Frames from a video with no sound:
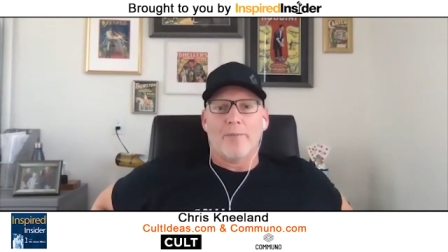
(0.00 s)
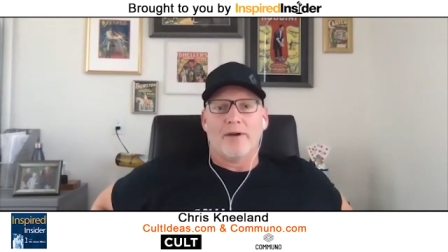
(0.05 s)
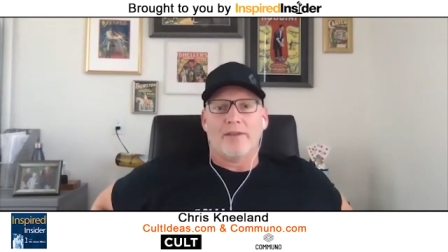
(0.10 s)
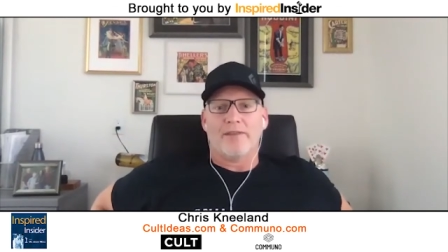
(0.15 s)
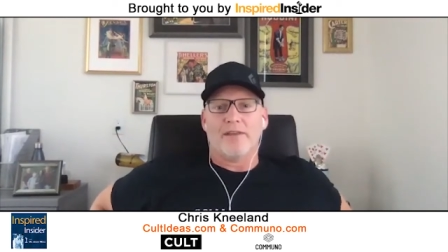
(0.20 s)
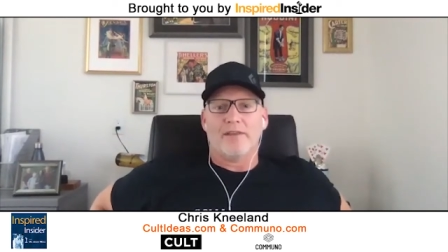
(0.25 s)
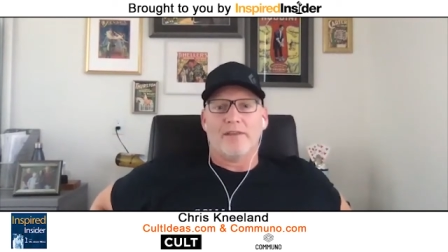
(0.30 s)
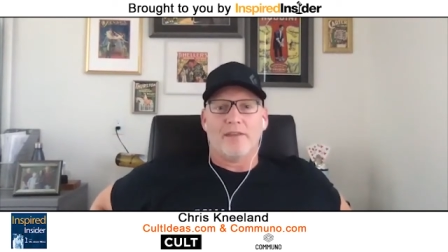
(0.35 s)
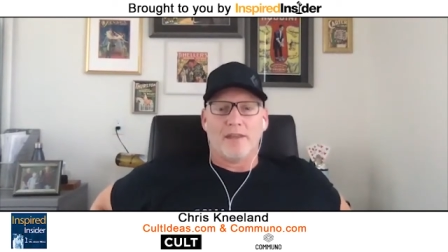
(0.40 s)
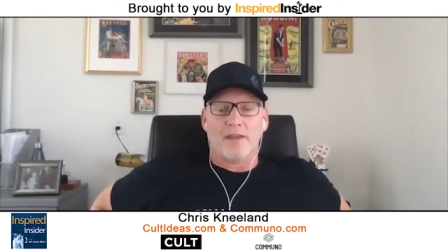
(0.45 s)
I
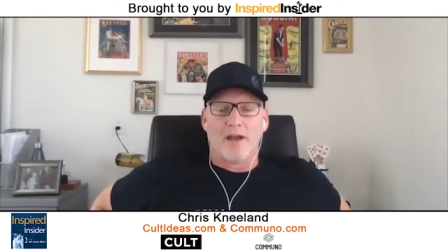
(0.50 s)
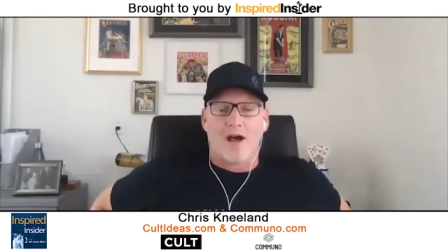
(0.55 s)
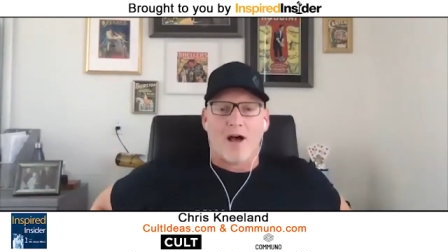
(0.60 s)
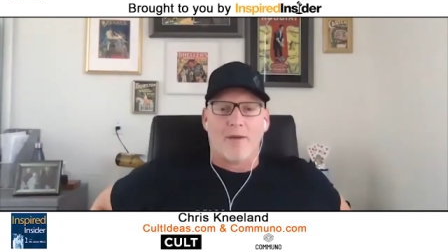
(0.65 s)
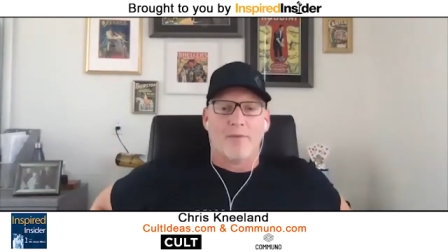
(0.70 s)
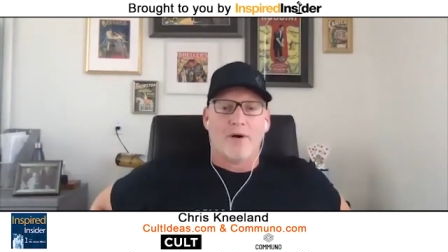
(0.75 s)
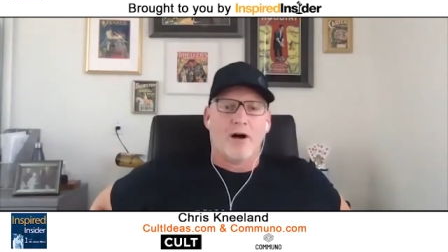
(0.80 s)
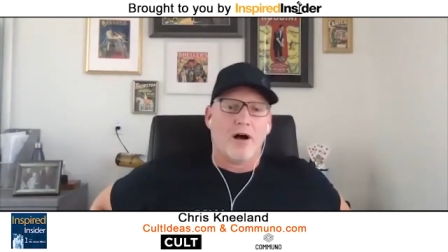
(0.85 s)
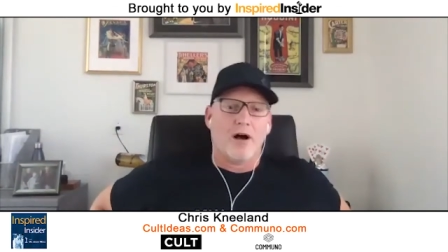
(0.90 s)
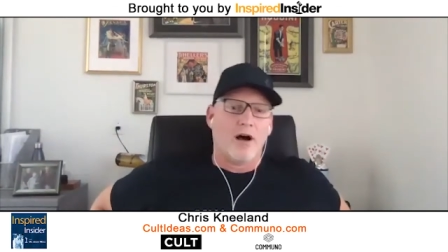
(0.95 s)
think the
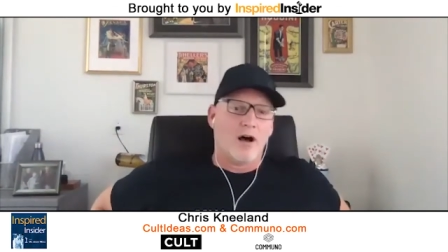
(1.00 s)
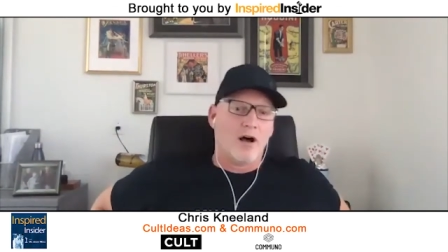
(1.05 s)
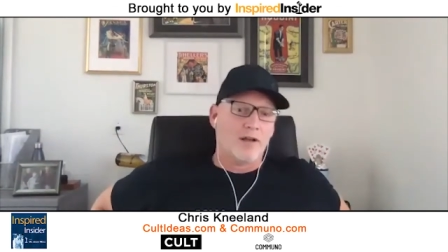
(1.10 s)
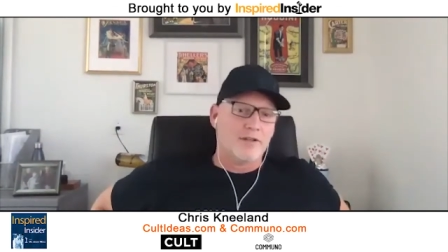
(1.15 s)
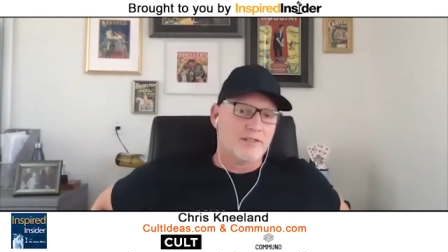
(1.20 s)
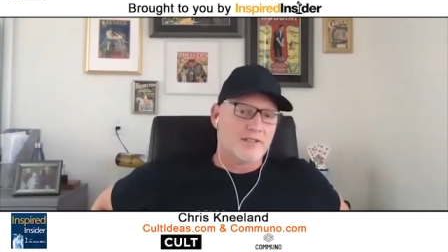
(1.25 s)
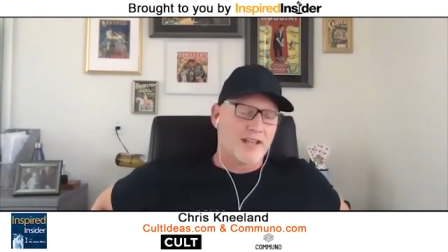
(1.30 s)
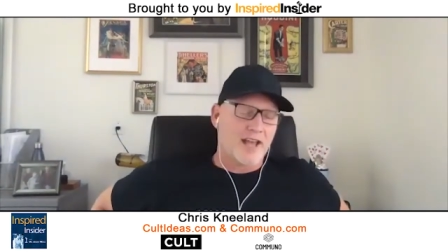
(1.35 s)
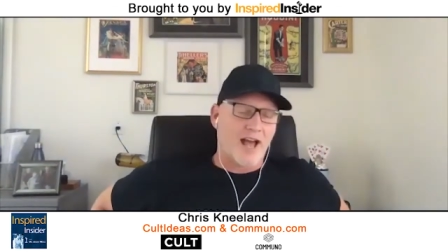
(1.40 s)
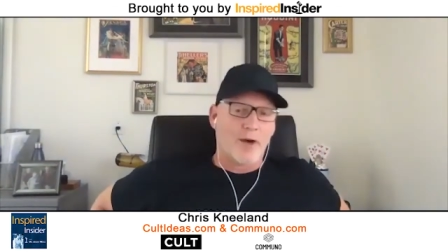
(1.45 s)
Yamahas,
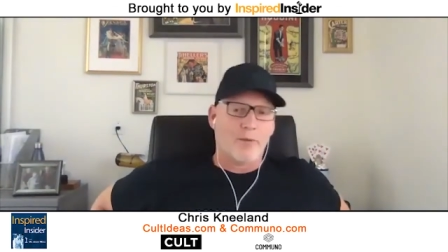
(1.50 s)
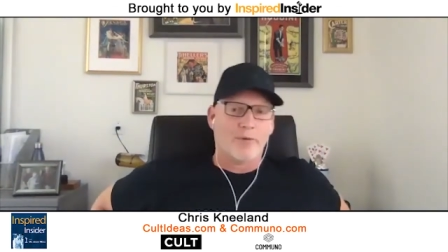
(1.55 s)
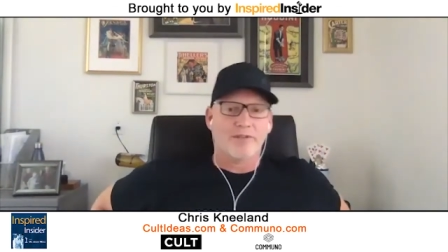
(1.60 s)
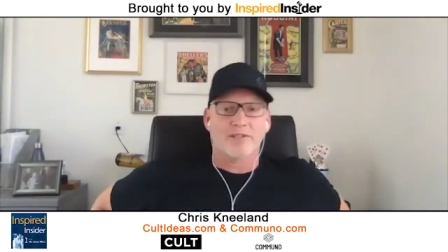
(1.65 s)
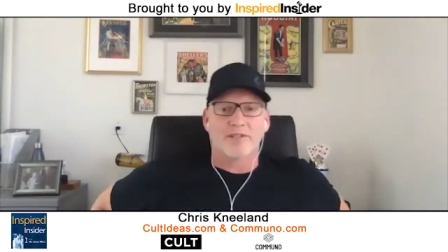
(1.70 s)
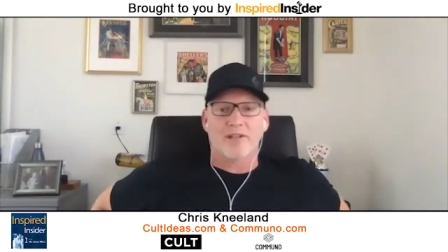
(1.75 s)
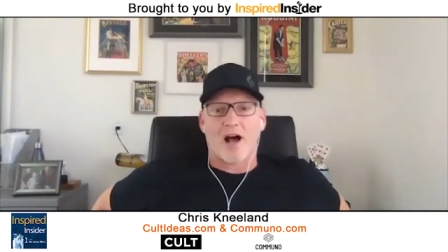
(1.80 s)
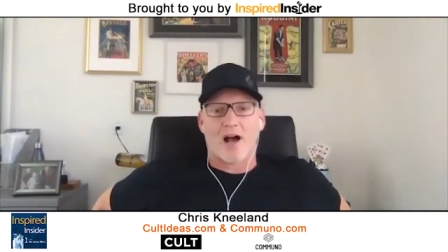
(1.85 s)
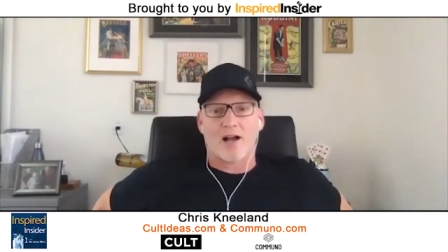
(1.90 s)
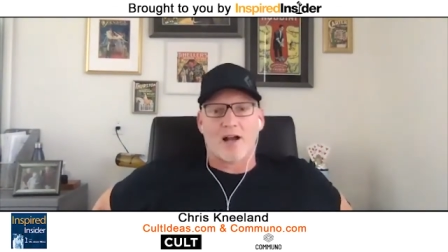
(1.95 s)

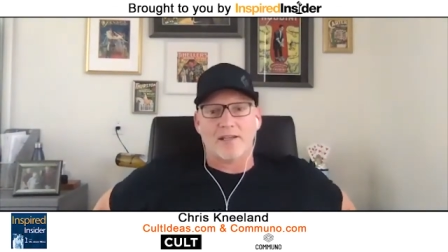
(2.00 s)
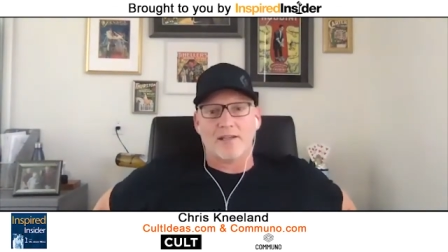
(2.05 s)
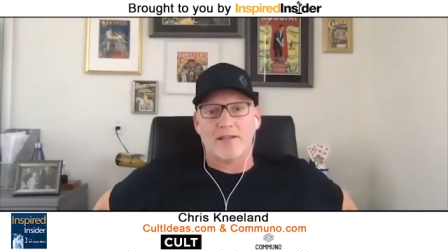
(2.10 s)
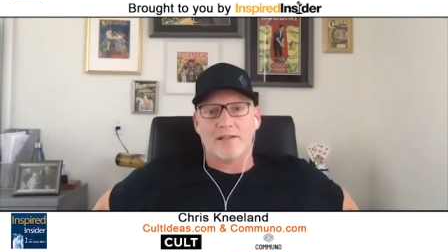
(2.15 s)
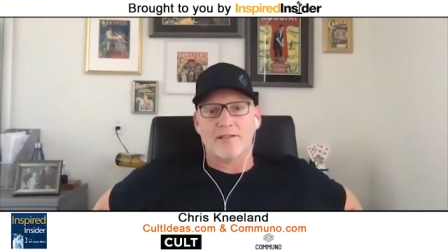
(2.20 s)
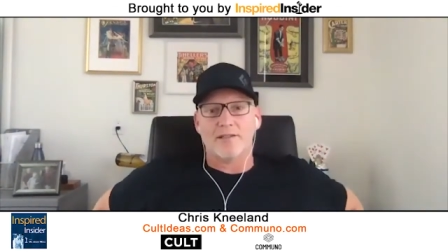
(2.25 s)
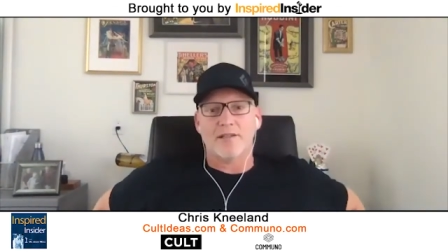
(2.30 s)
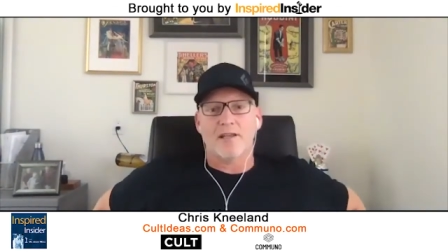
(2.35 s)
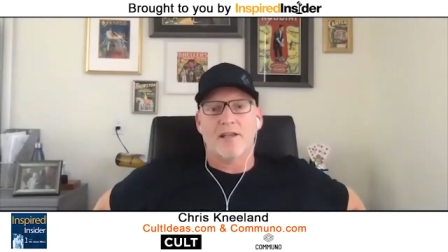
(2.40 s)
Kawasaki's,